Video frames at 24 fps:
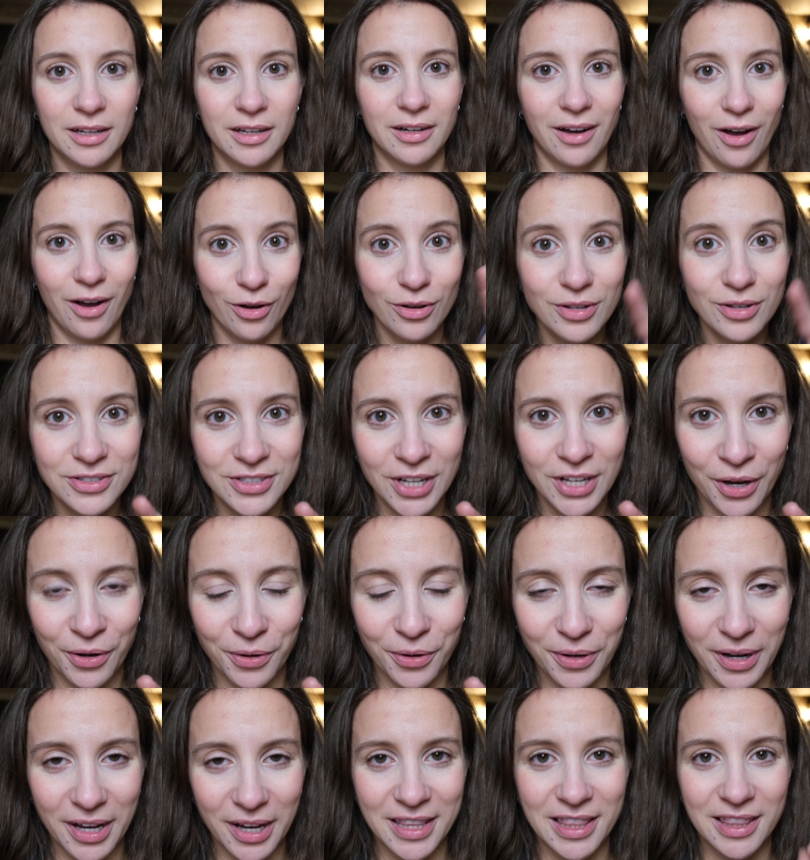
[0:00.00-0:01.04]

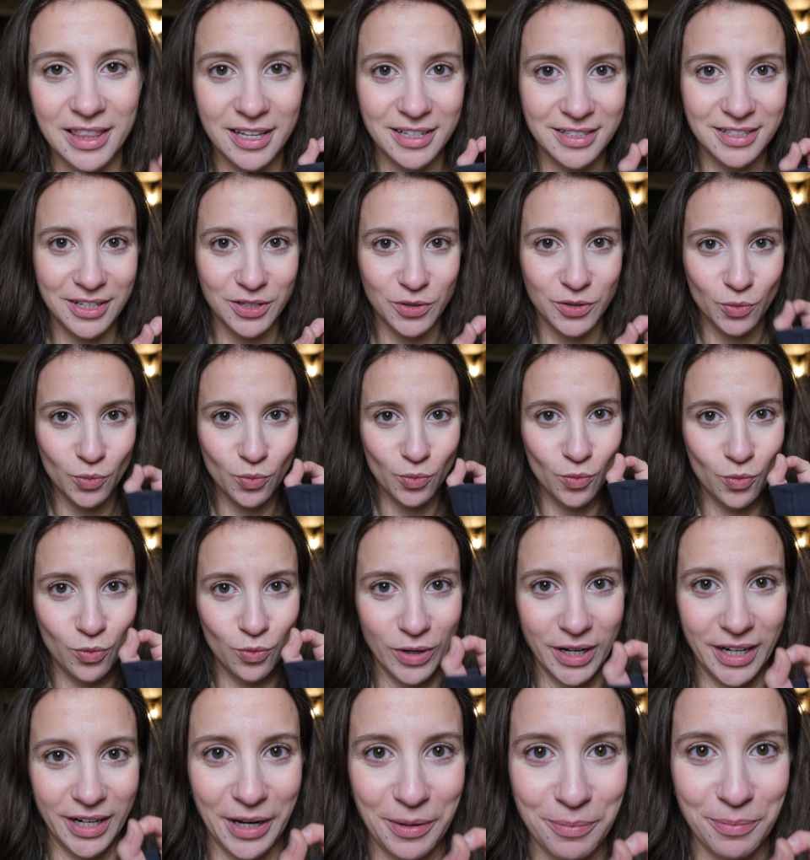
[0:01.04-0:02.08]
Also, and this is
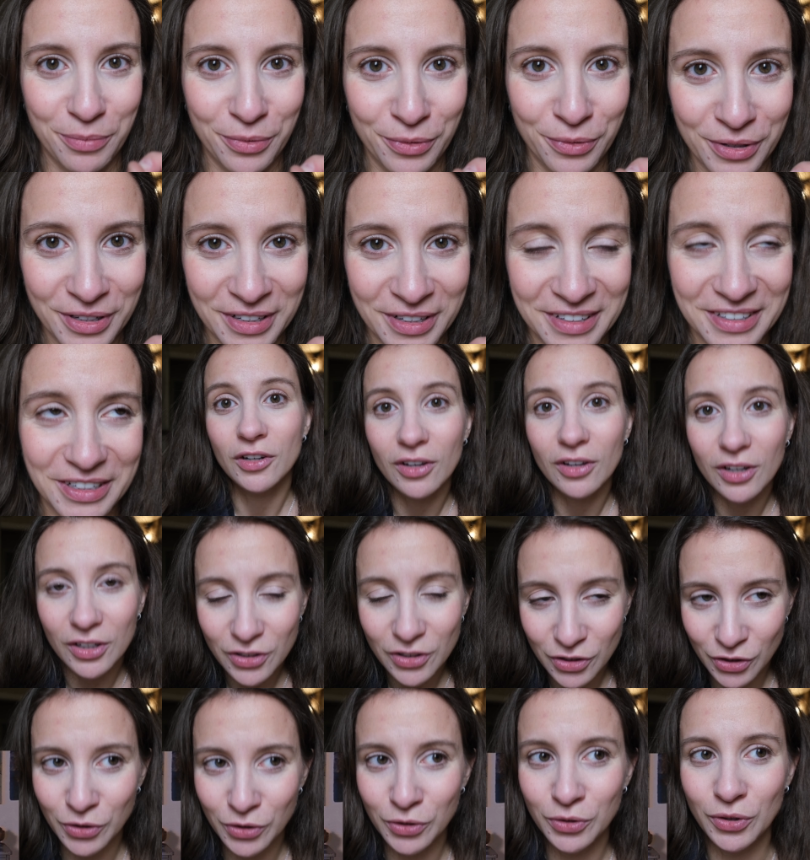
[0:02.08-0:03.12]
really important,
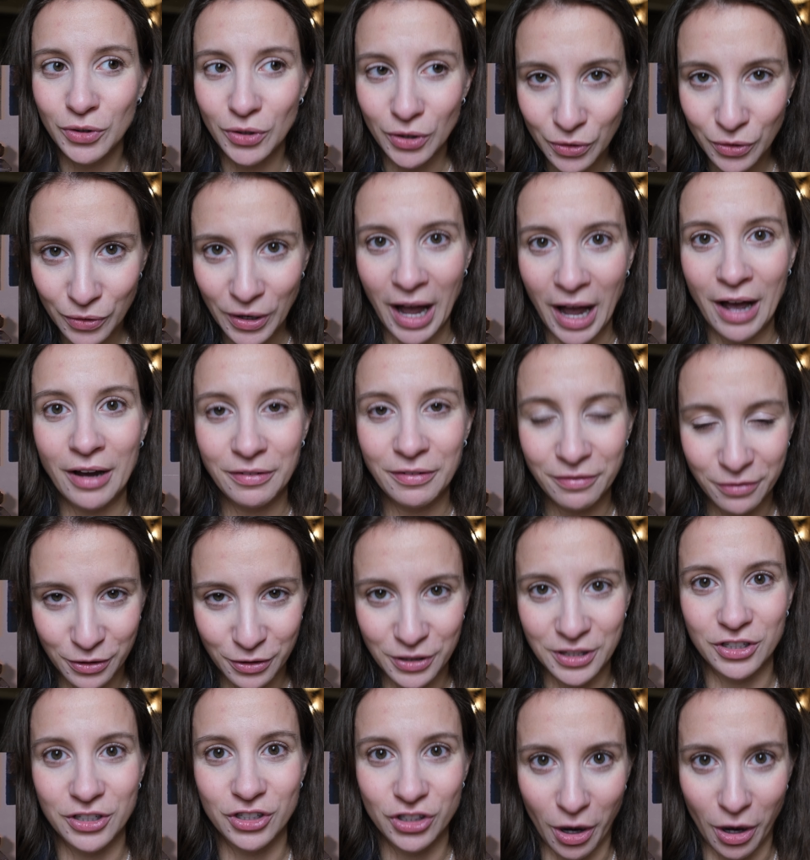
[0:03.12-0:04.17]
do look out
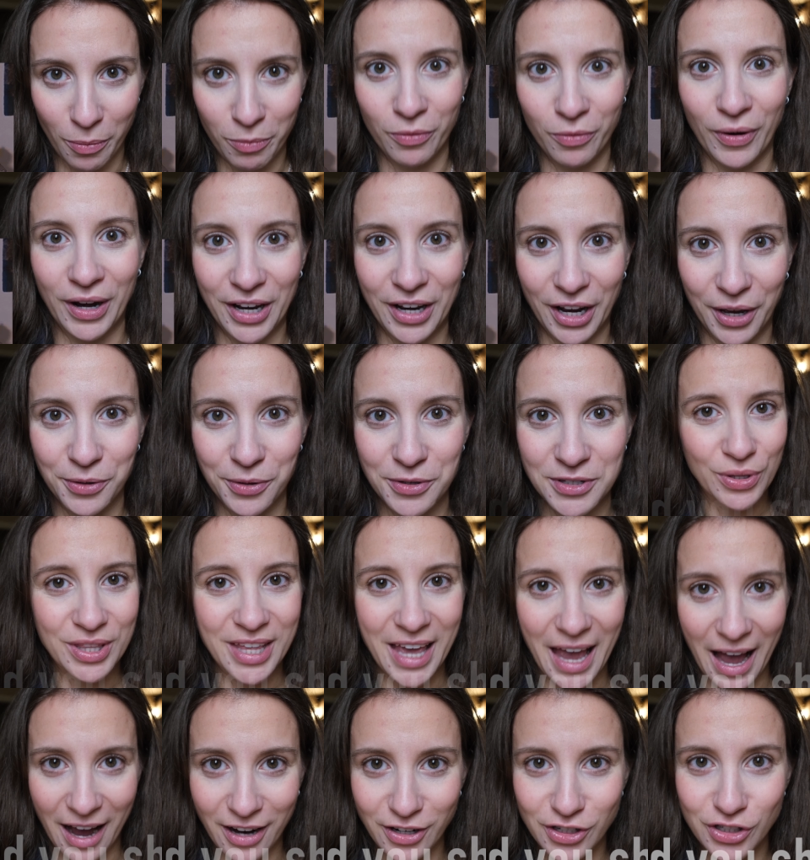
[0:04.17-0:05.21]
for the shop windows,
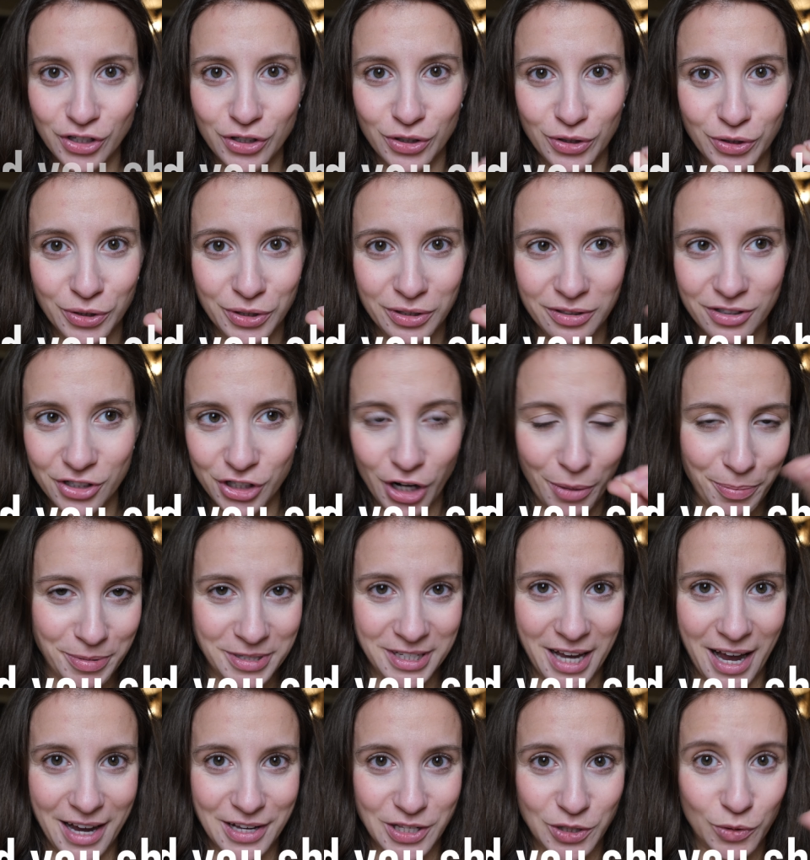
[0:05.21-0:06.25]
the actual shop
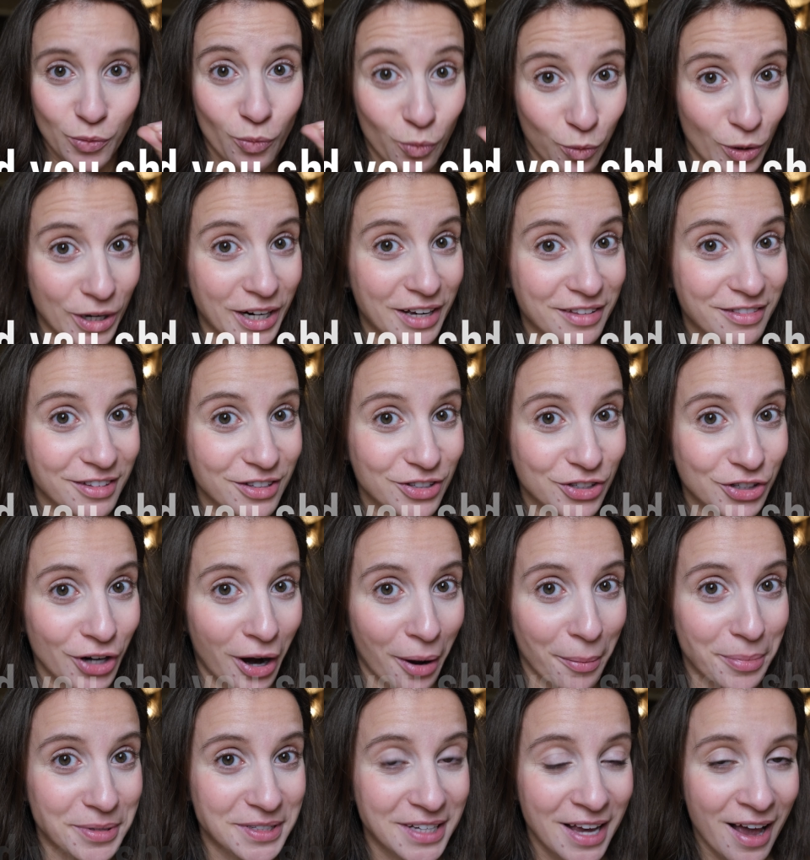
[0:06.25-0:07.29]
signs. What are these
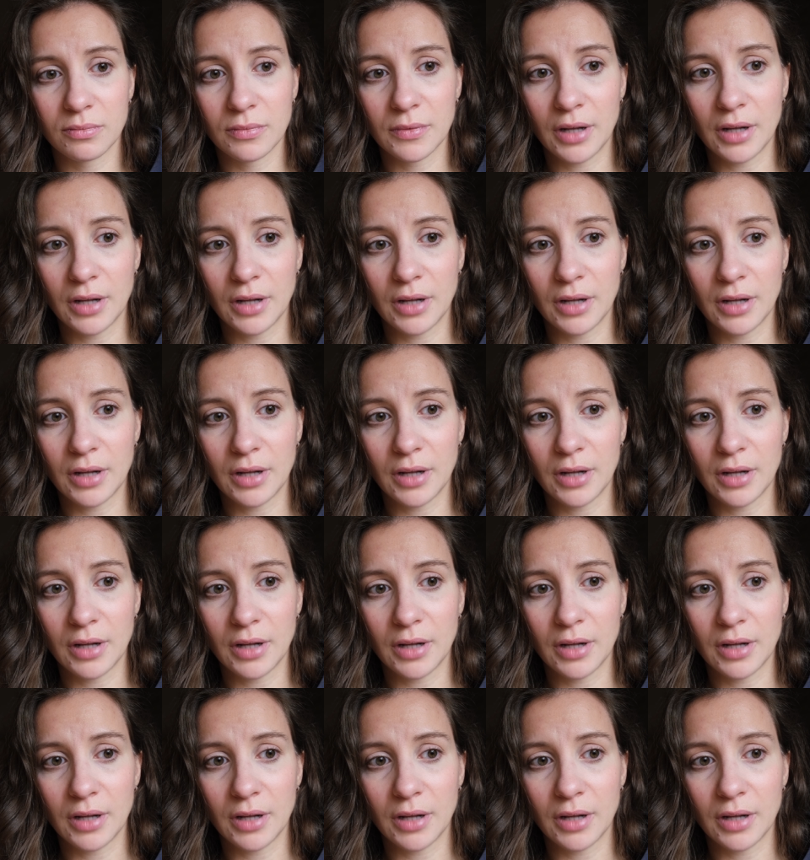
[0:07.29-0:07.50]
shops?